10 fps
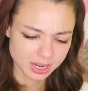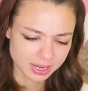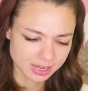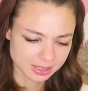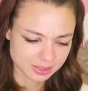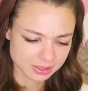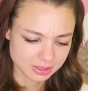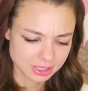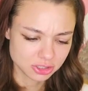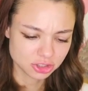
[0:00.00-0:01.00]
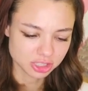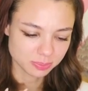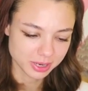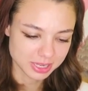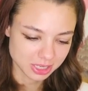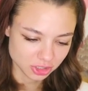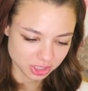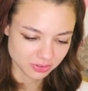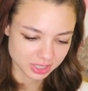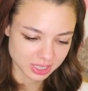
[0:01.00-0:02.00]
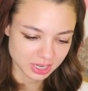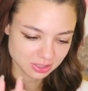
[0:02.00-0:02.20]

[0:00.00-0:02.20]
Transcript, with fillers: Hang. Okay, I'll feed you and you'll